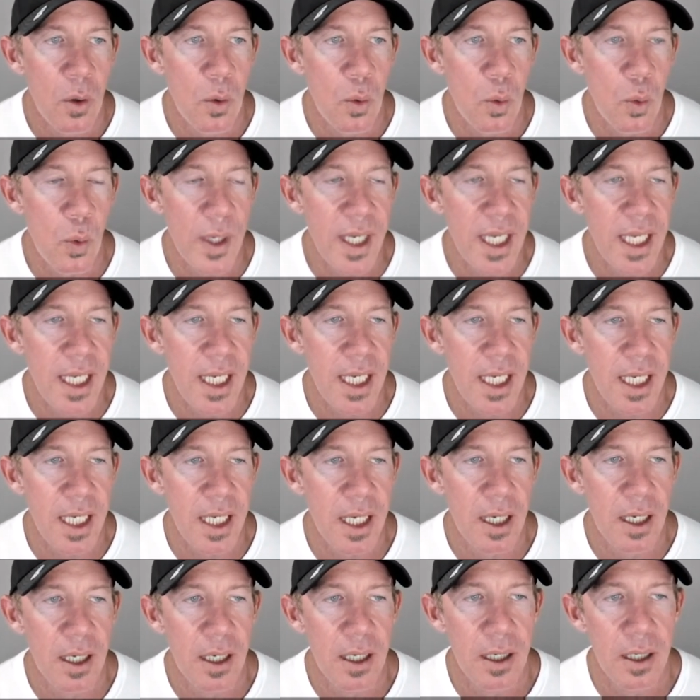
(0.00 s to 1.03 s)

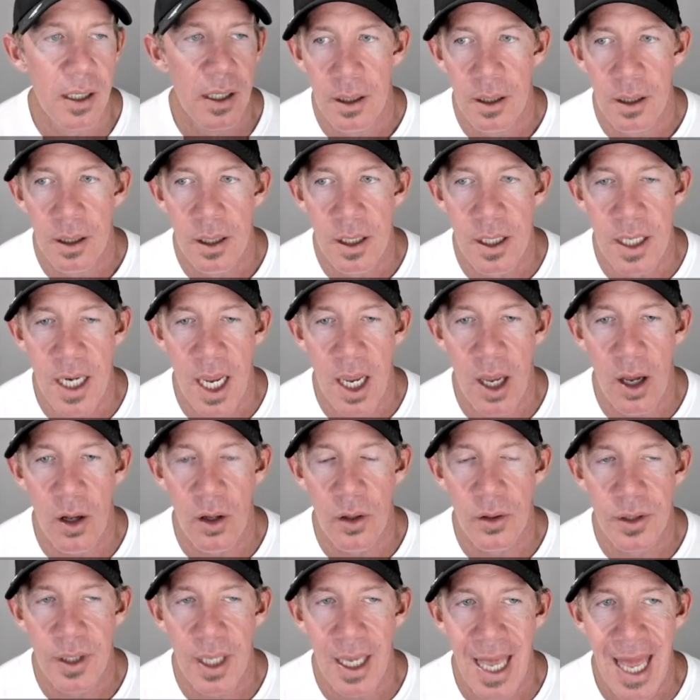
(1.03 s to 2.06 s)
we
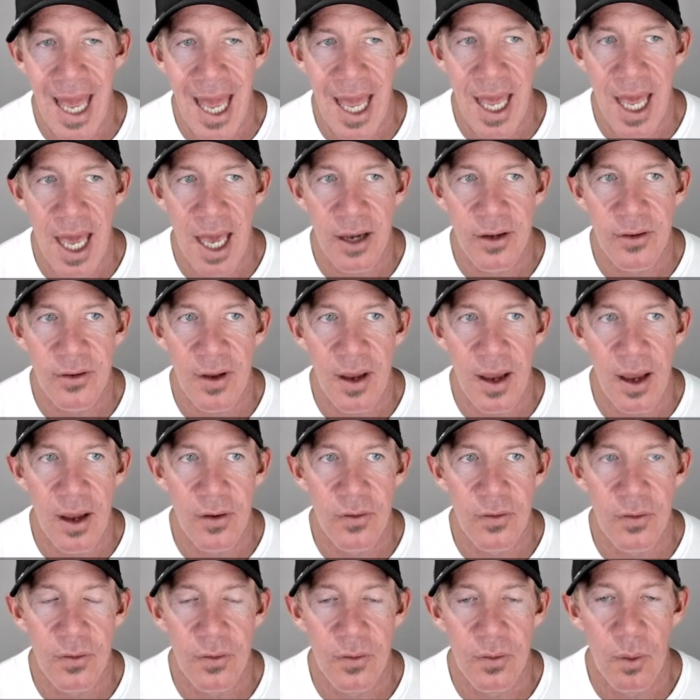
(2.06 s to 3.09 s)
nailed
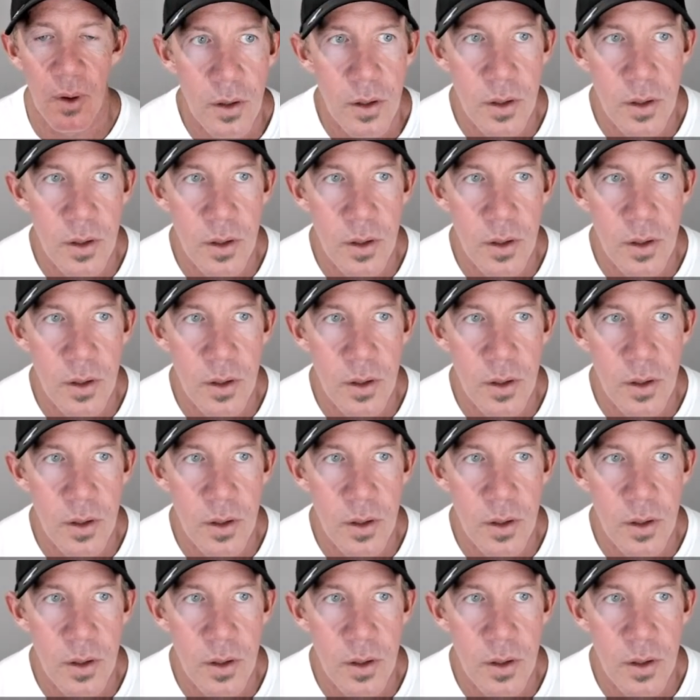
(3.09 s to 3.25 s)
AXS.